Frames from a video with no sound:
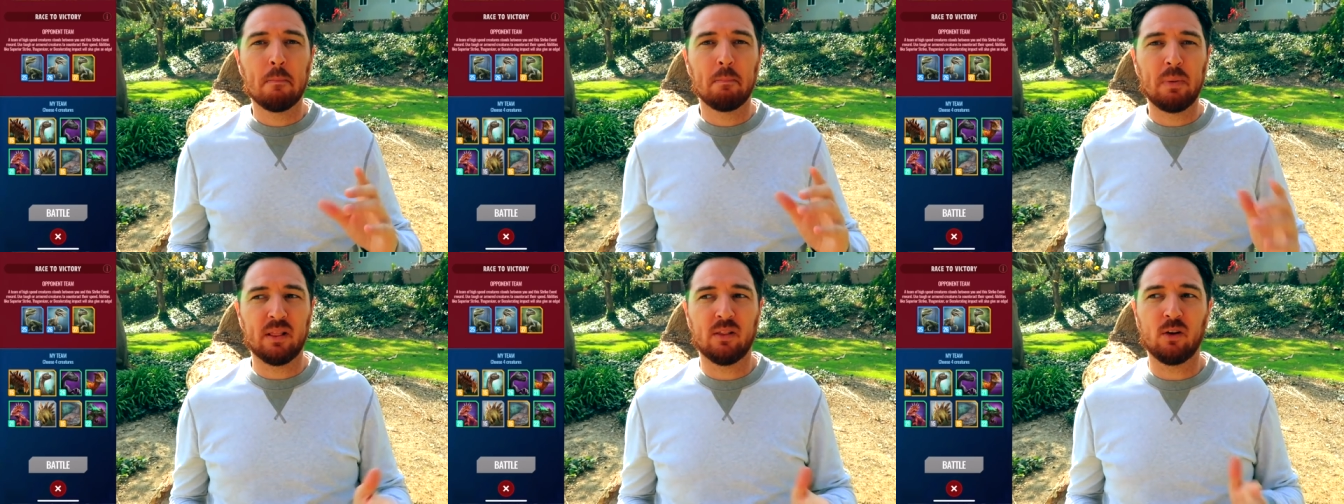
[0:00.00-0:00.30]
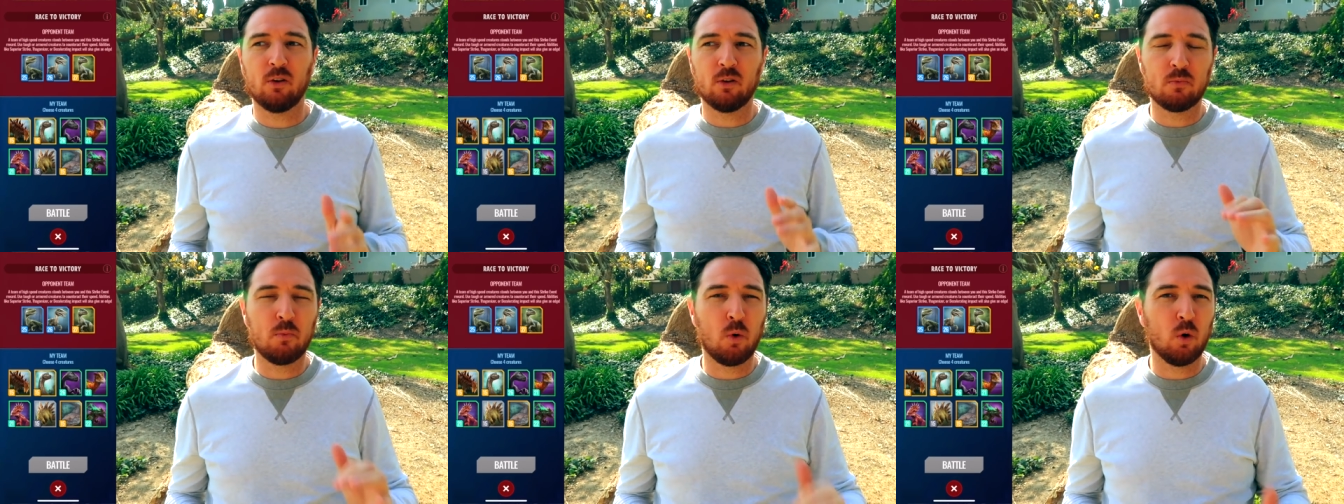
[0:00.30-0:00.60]
but
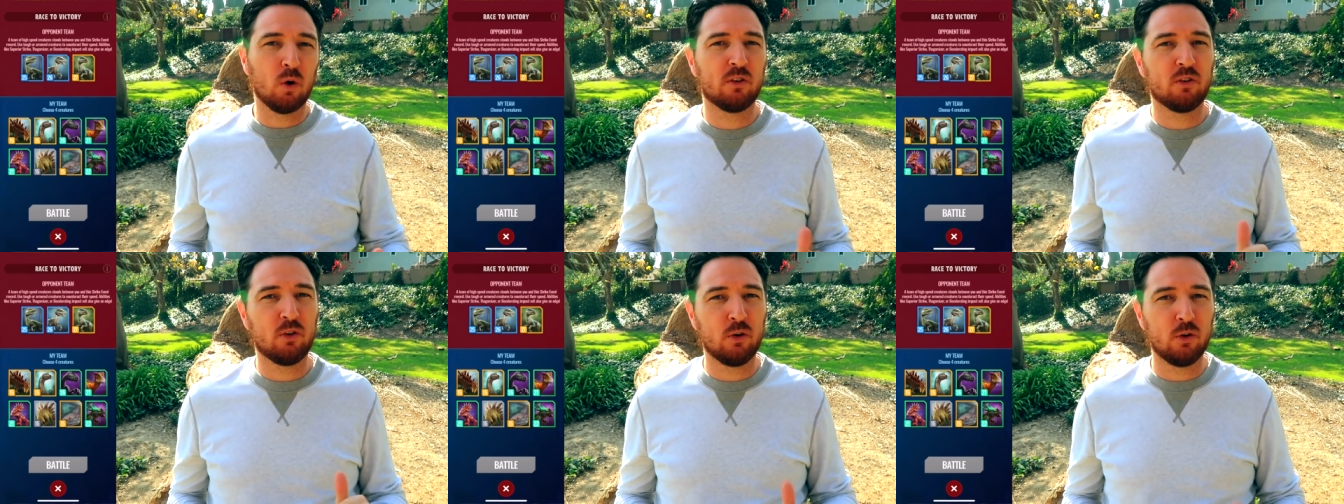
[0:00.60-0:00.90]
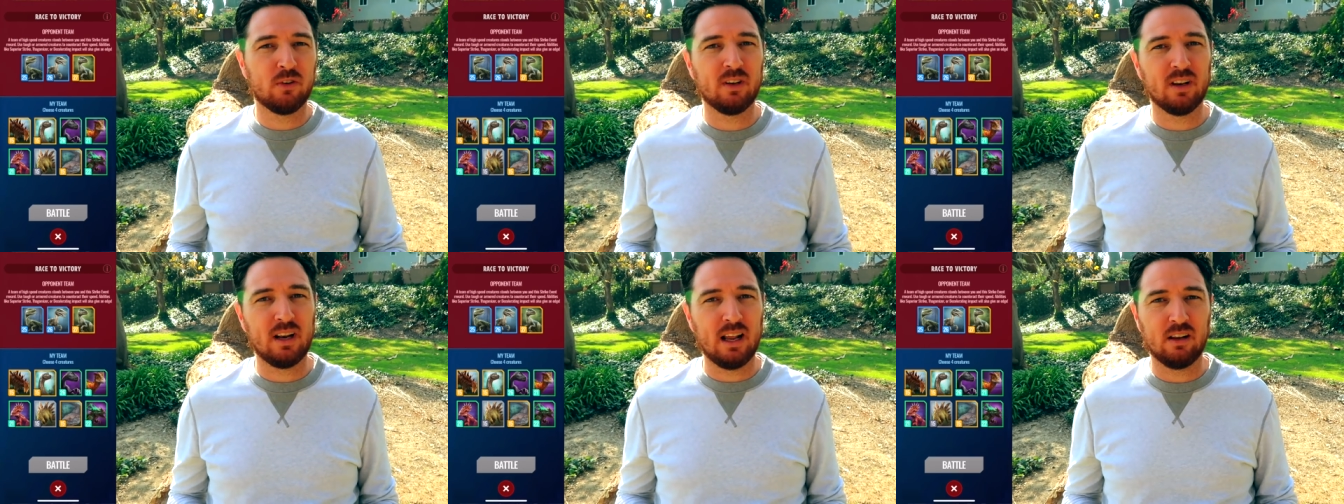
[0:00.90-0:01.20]
there's more
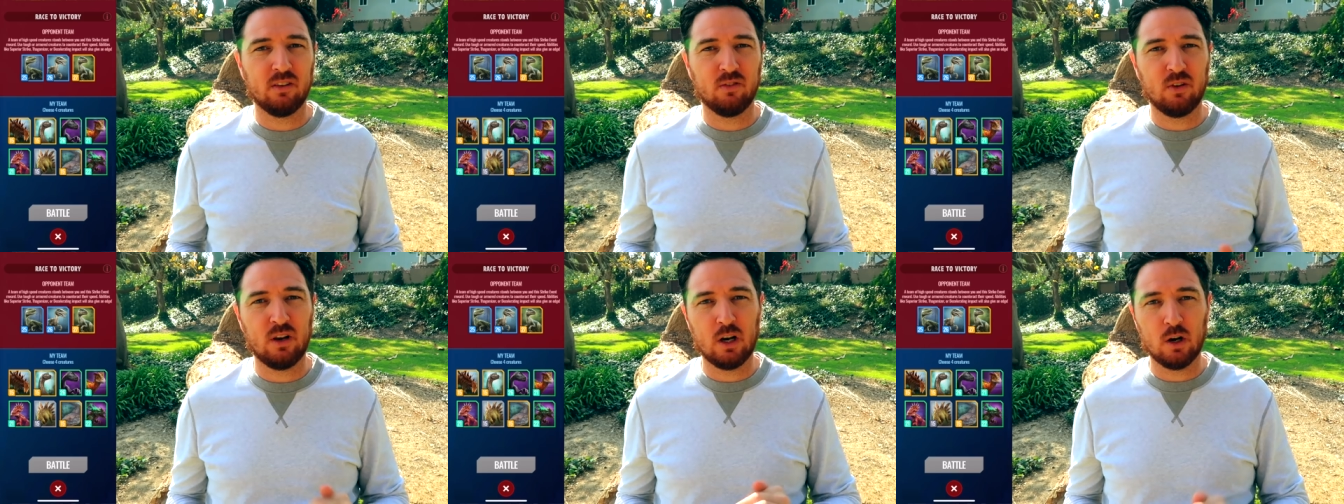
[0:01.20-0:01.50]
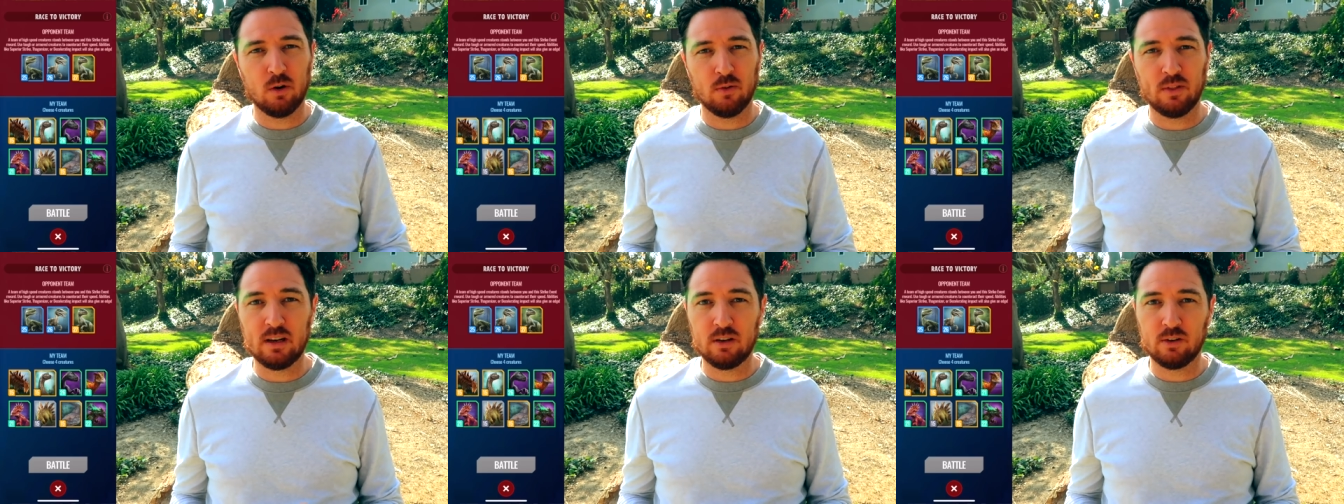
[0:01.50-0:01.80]
to today's
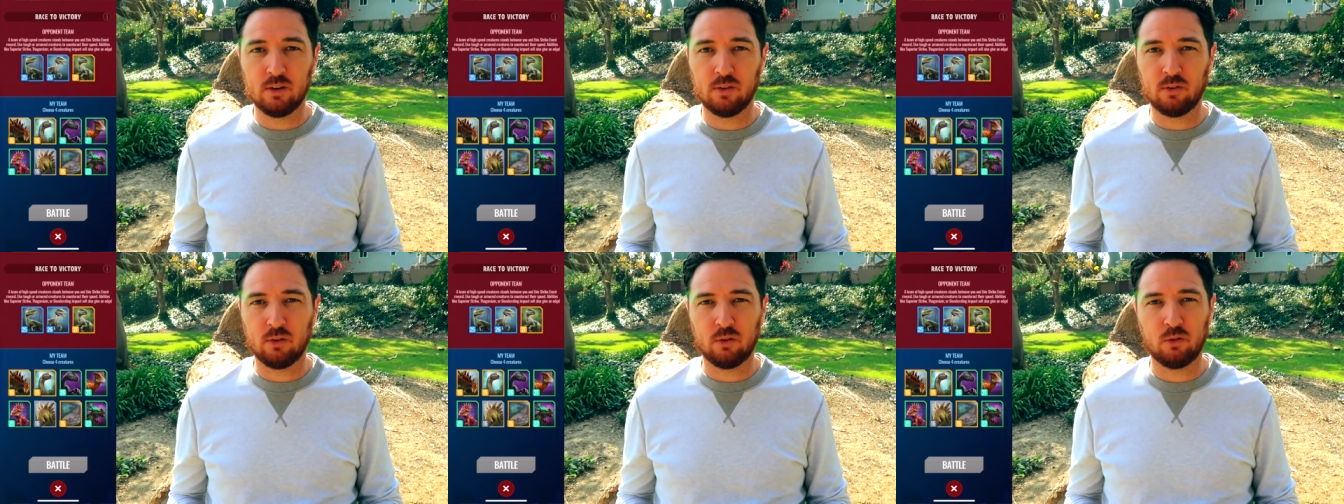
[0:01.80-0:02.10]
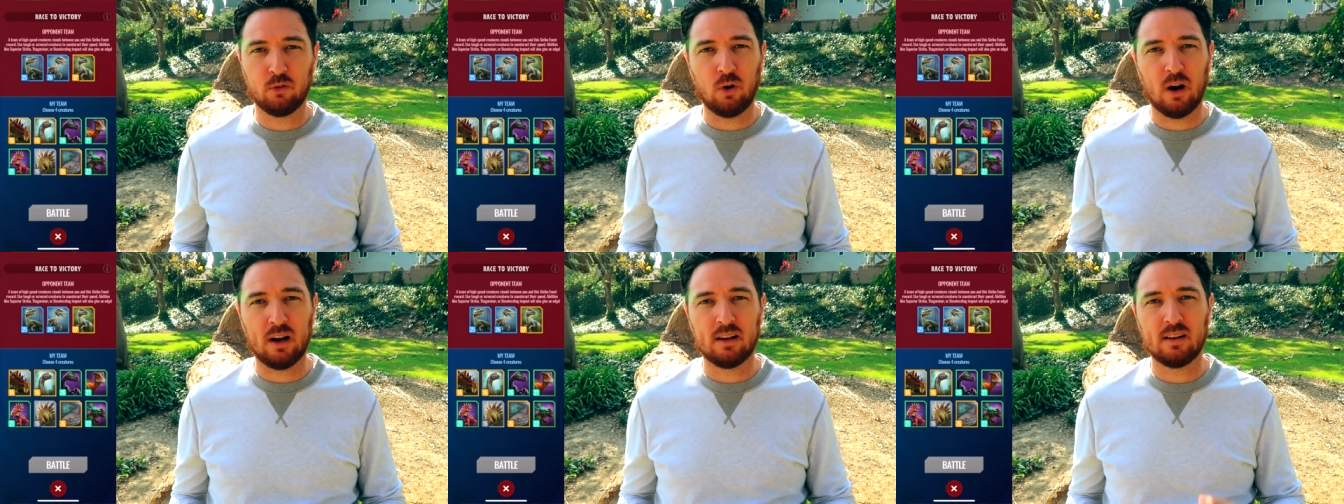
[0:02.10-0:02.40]
video than just the
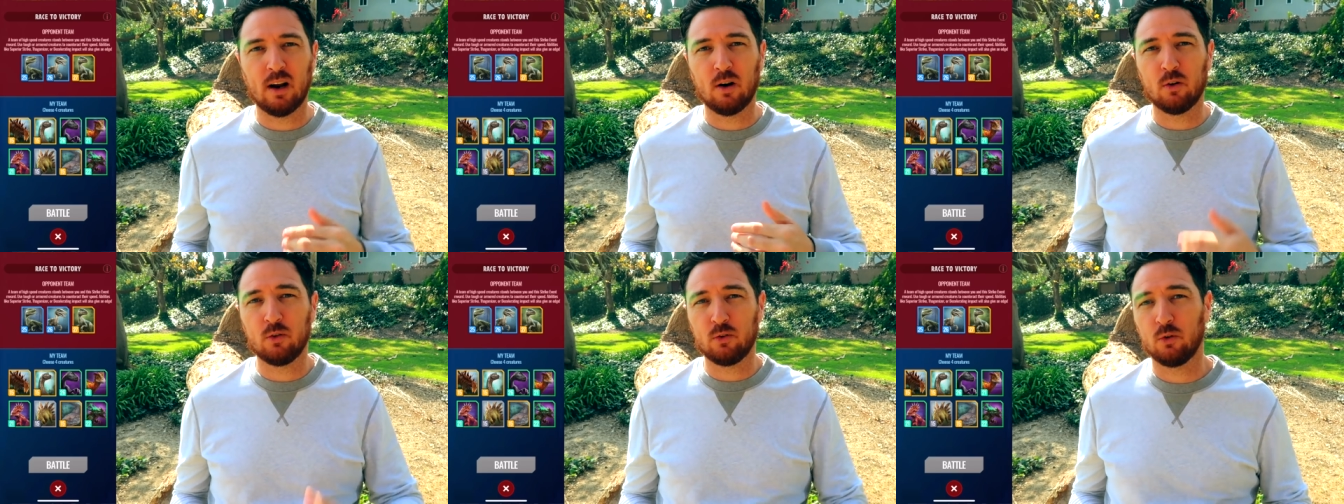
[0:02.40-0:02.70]
Strike Tower,